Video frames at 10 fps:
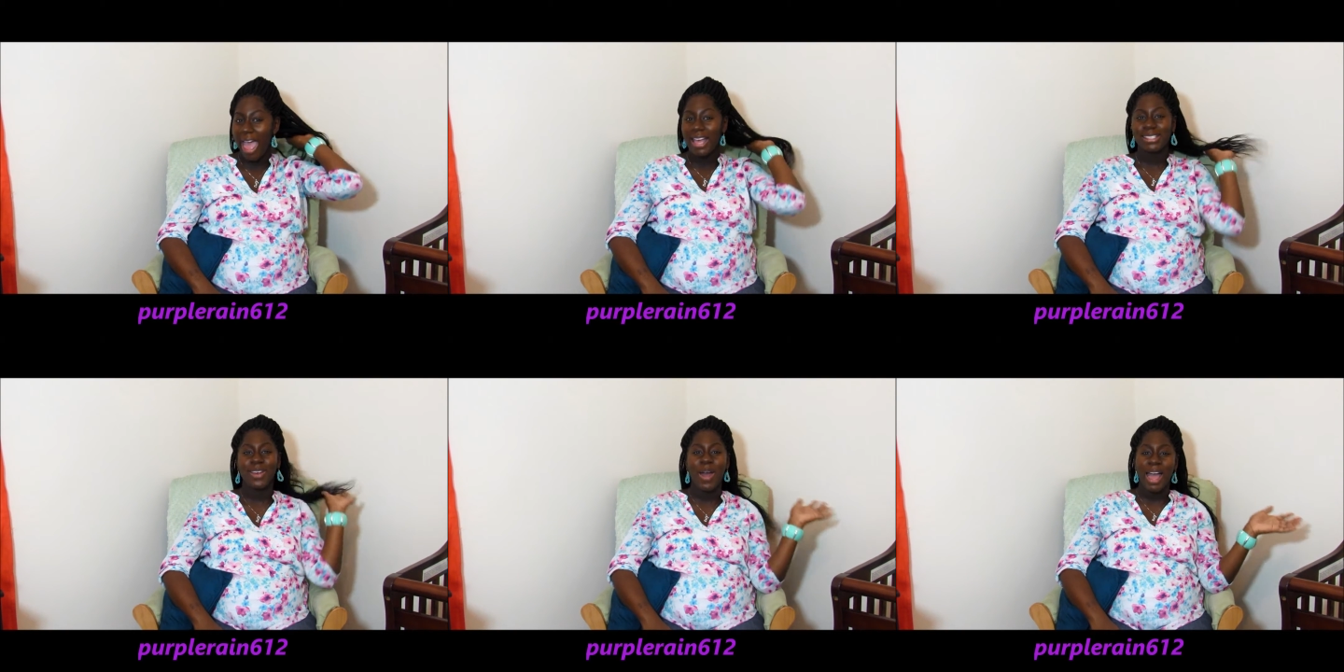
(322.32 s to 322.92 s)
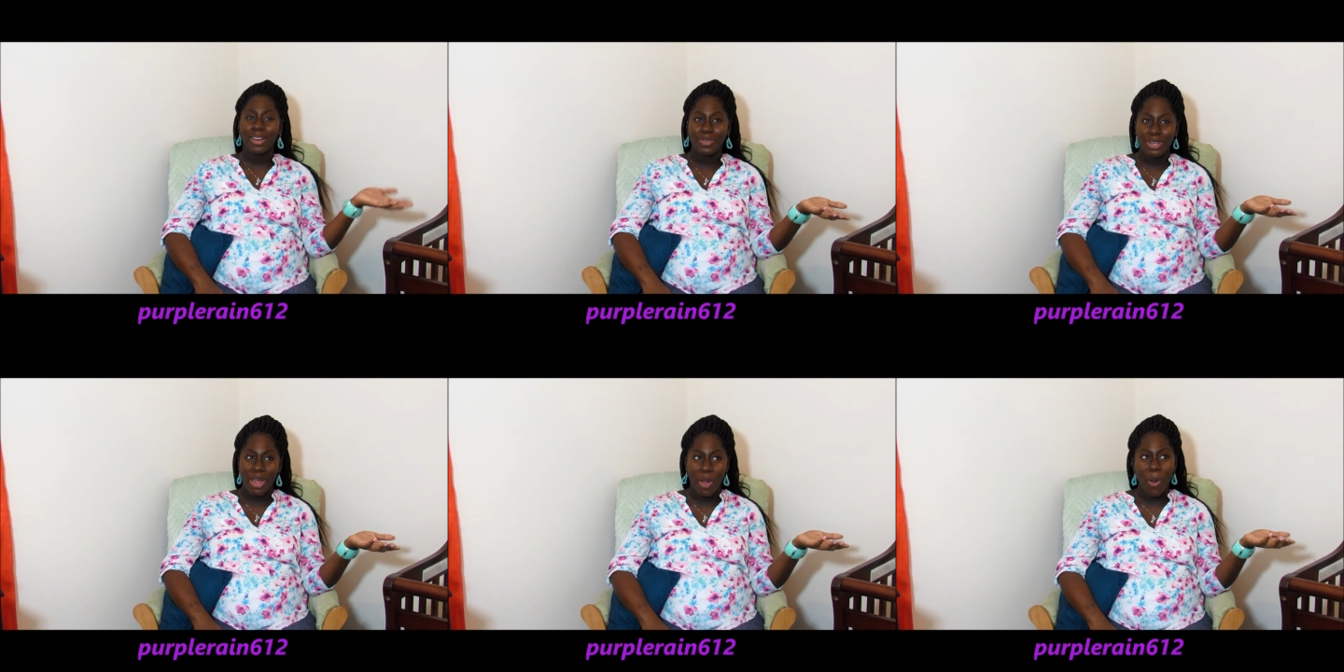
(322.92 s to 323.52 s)
so I don't
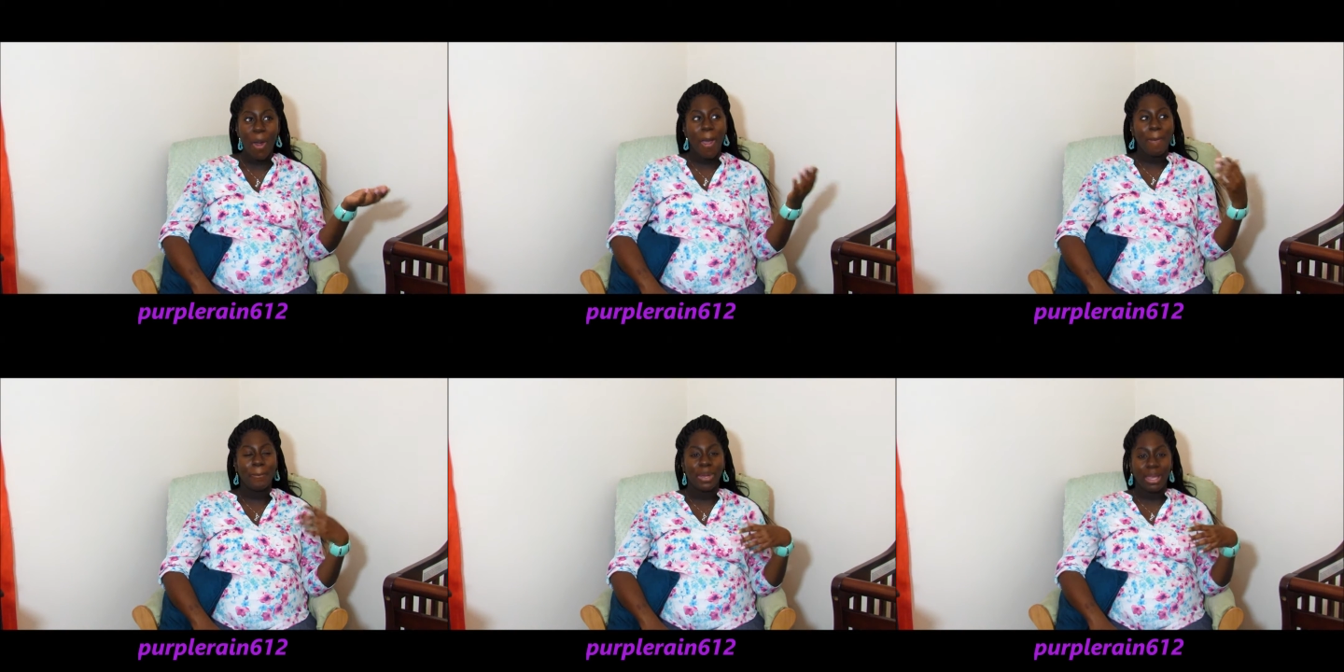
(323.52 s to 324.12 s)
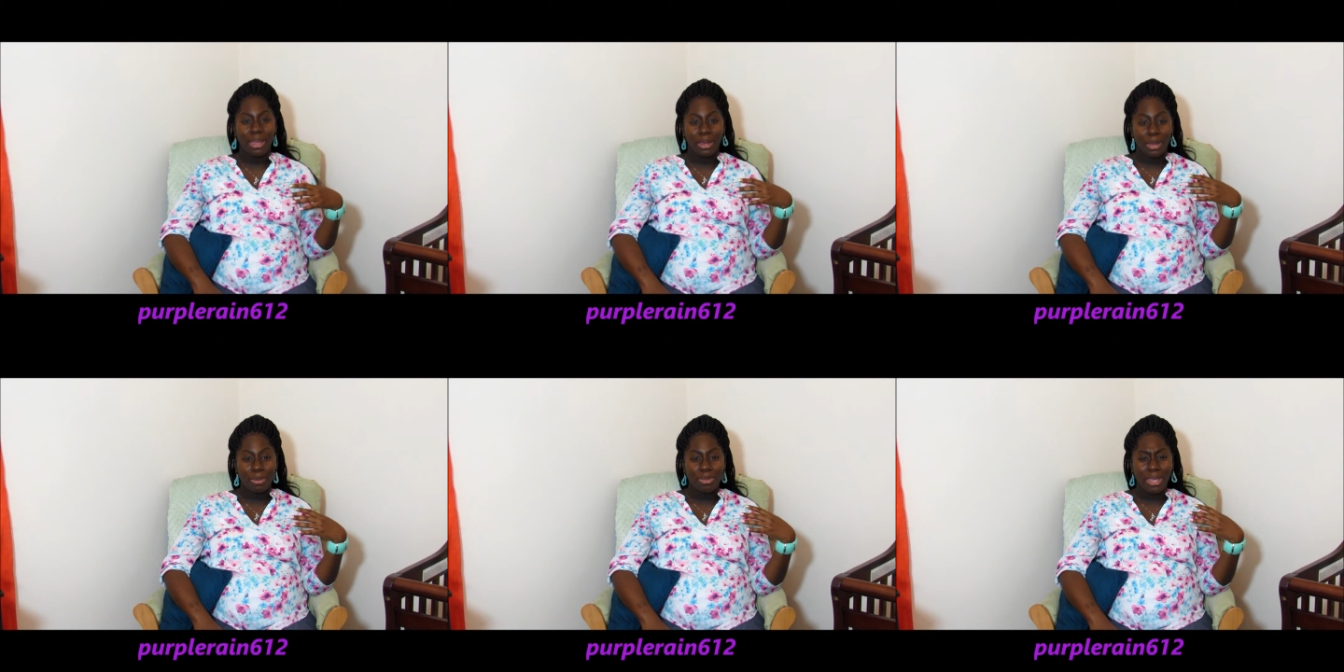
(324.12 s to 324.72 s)
know, but
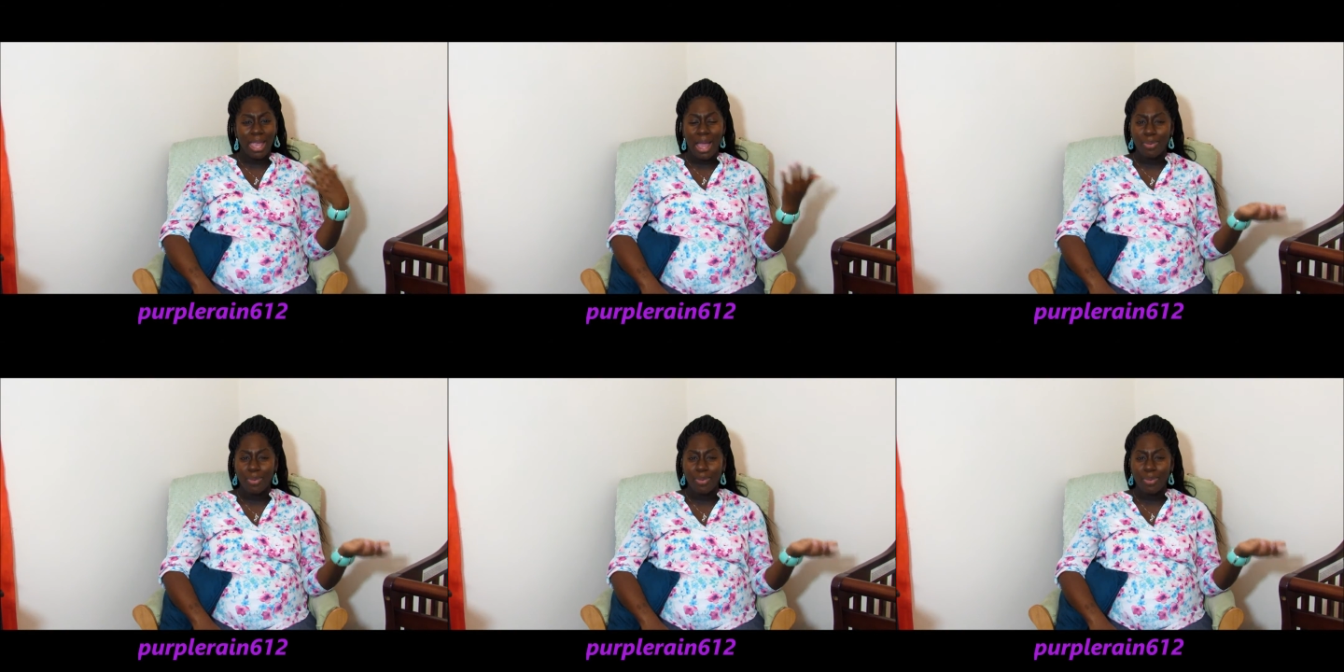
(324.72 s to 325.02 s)
yeah,